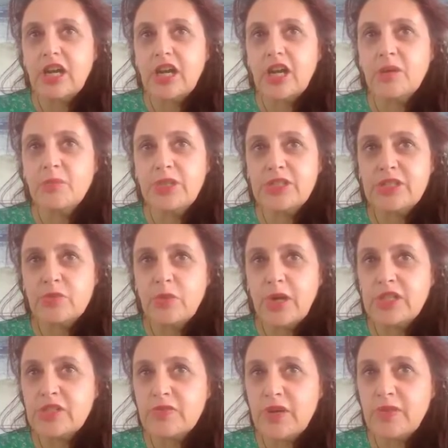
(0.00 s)
Um, there's a
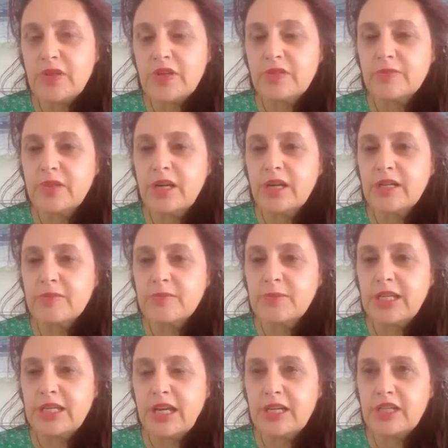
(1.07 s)
range of other uh,
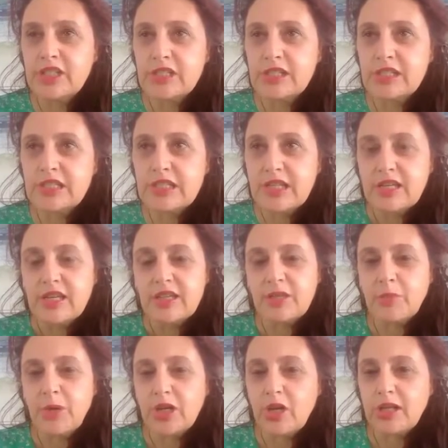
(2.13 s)
medications that
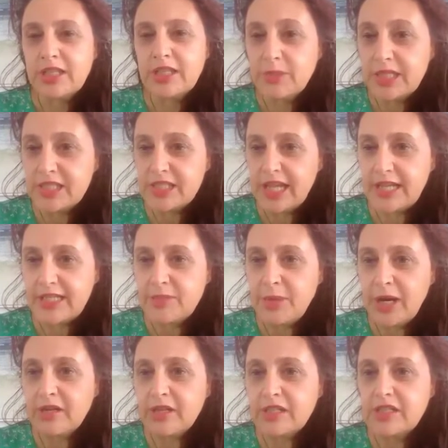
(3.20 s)
my colleague Melissa Hadley
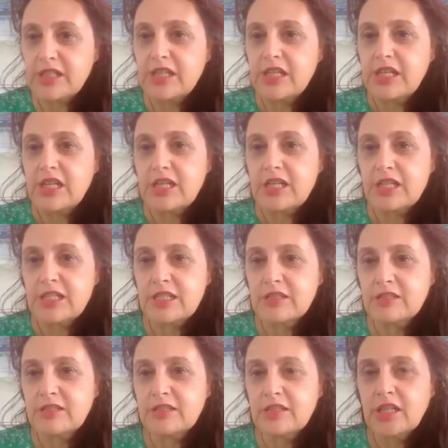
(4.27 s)
Barrett does
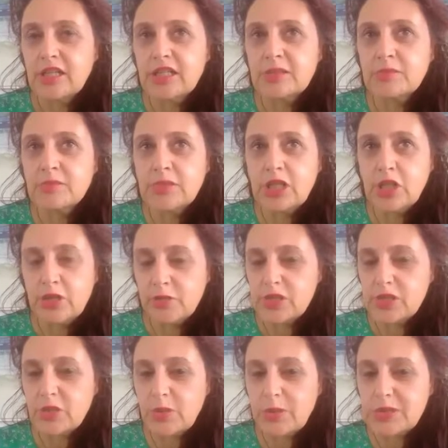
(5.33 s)
a, um, a lot of
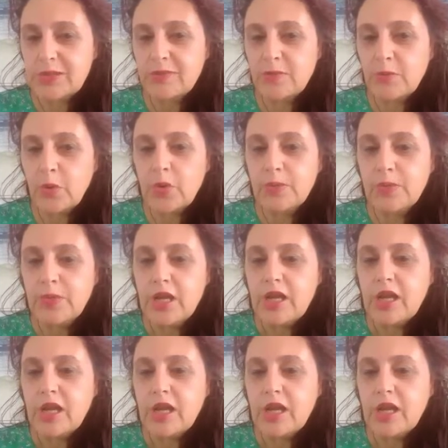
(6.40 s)
prescription for.